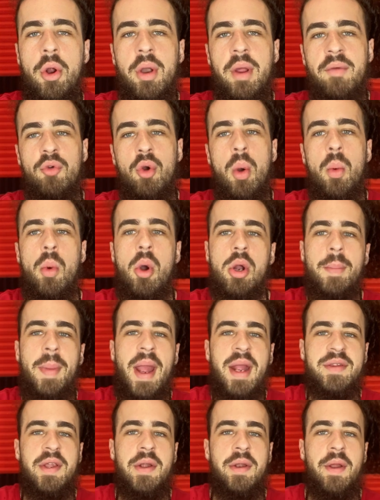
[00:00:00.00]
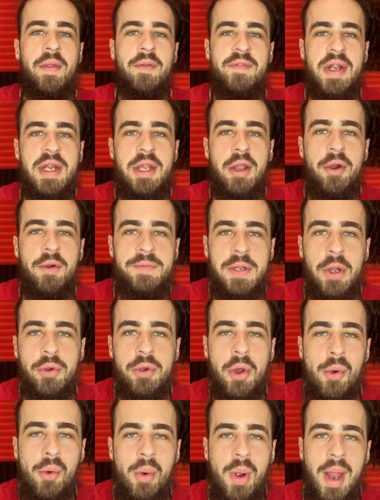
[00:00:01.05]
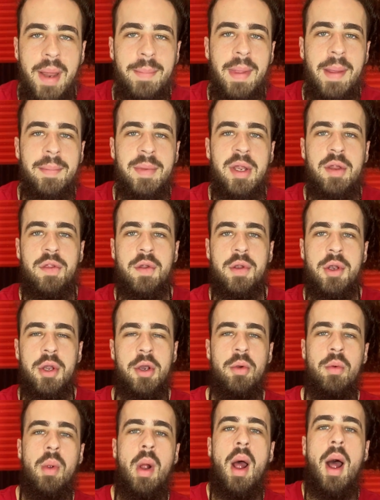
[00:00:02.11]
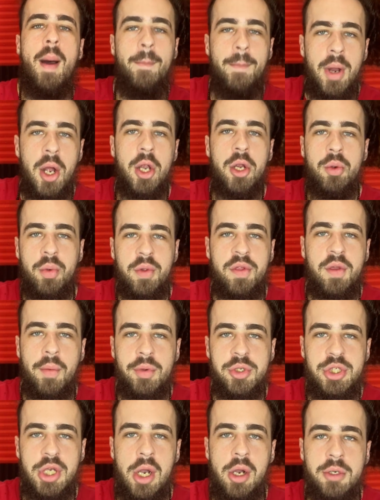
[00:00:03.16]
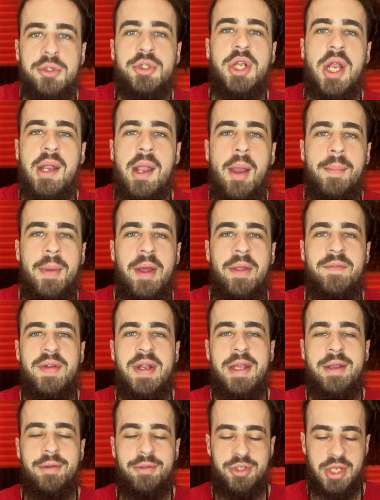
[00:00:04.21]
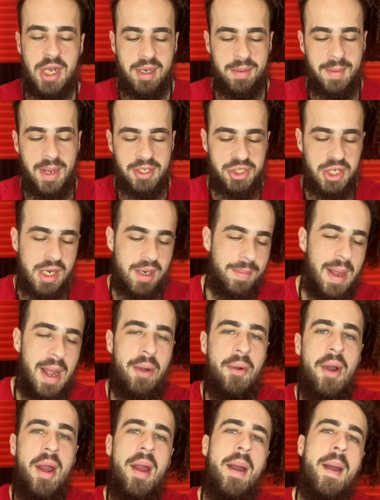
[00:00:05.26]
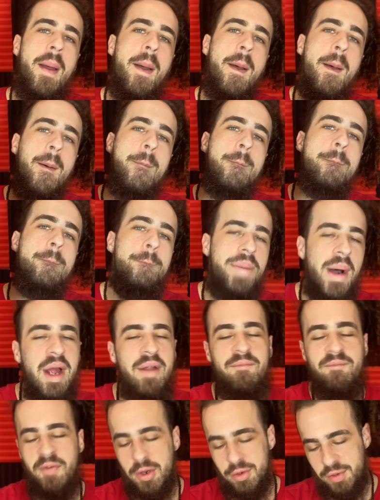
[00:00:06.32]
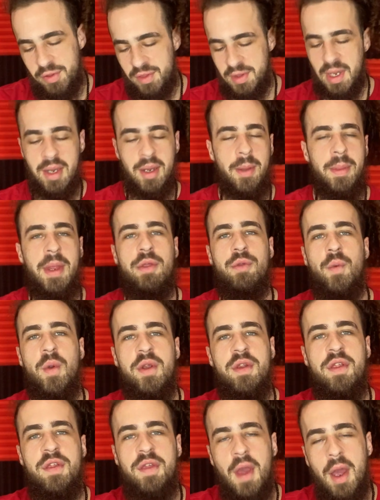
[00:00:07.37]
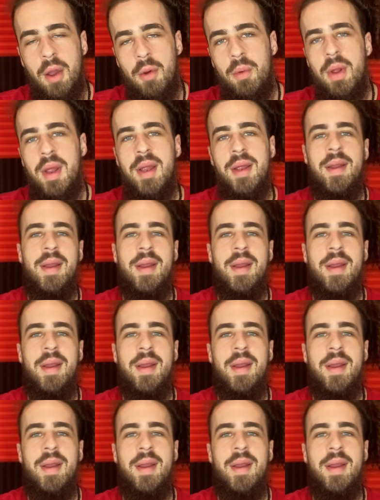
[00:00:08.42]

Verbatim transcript: on everyone welcome back to another video if you don't know who i am that means you're new i'm mark what's good with y'all go check out my other videos check them out check them out but first stay on this one so